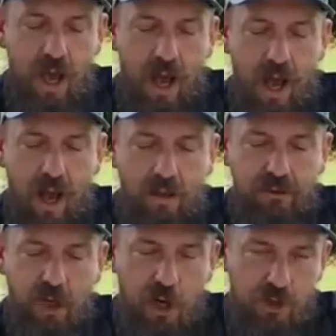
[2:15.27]
uh,
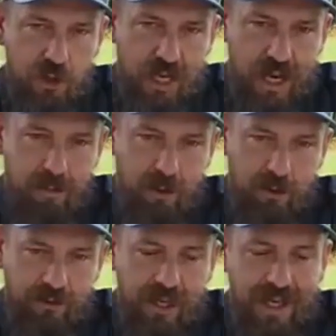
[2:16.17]
charger
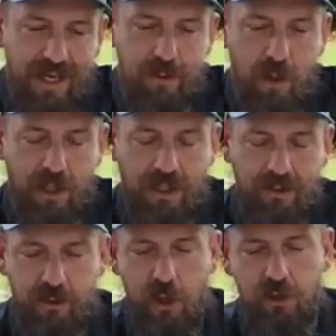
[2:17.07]
cables. If you want to get
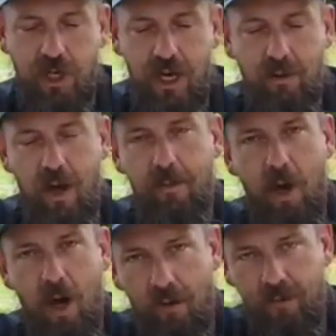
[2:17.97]
the charger cable up
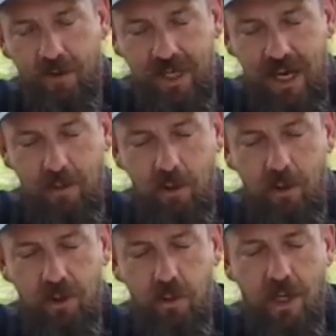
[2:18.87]
off the
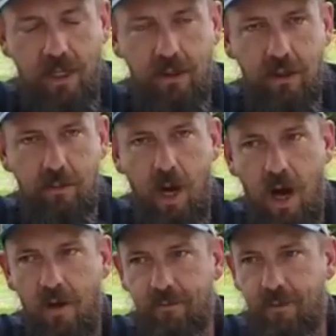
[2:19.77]
table, you want to get them
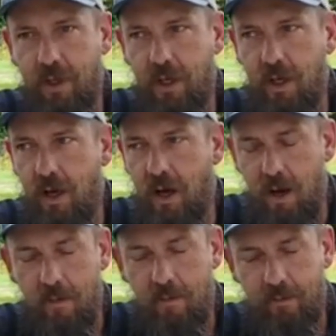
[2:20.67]
off the
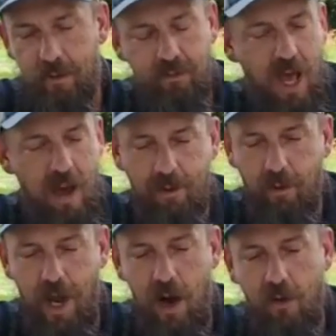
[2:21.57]
um, from flopping
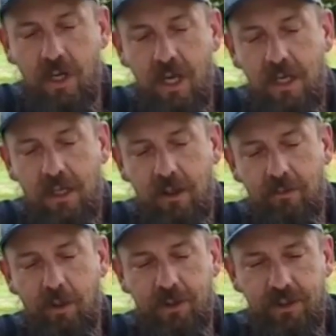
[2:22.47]
around. You can
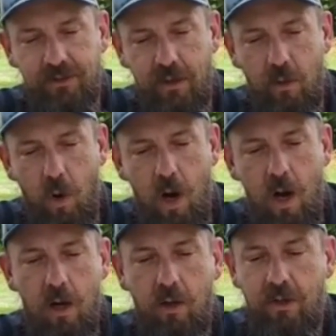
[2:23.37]
put these on the
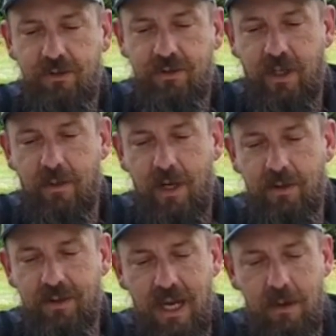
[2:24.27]
wall, stick them on
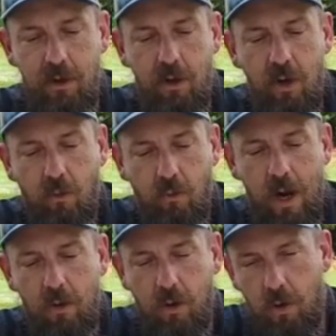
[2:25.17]
the table,
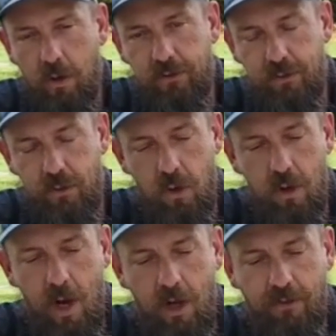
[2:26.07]
route cords through
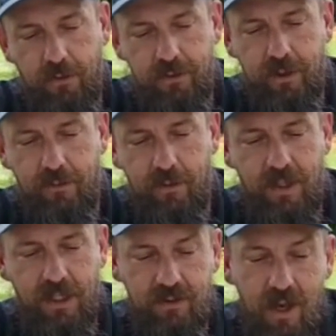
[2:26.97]
them, all sorts of different
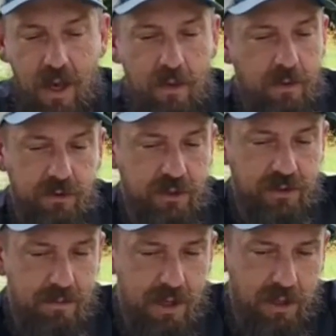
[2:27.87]
things. There's just
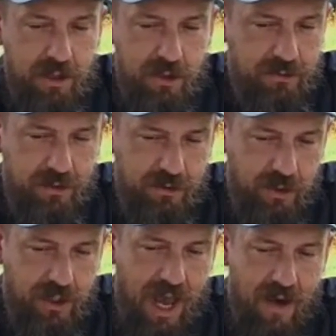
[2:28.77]
a million uses you
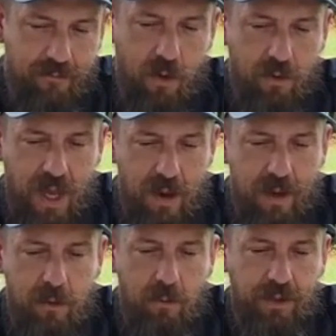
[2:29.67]
could have for them,
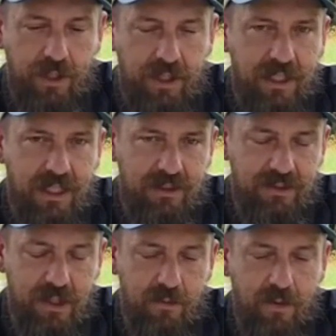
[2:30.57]
and with the
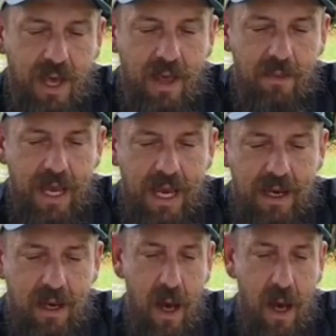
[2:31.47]
adhesive, they